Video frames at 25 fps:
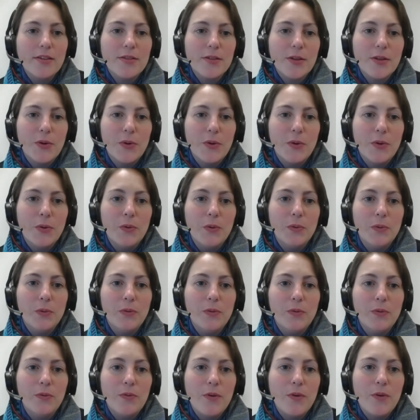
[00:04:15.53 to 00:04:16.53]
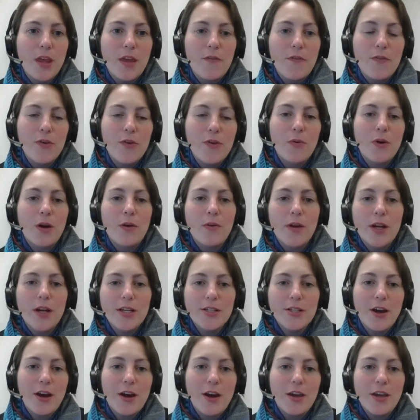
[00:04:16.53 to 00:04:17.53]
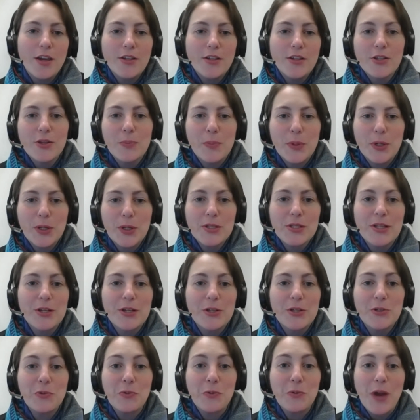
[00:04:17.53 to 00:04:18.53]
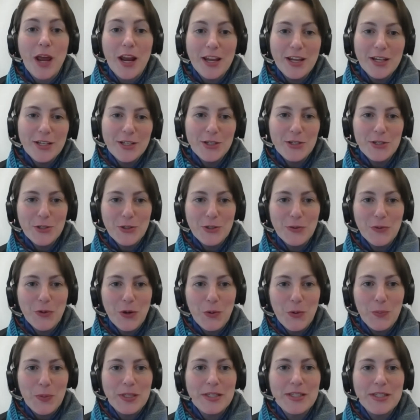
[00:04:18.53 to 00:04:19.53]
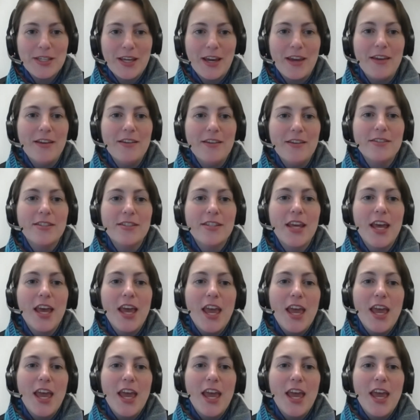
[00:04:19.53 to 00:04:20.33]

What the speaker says: So if you are already talking to the person that is ready to do open science,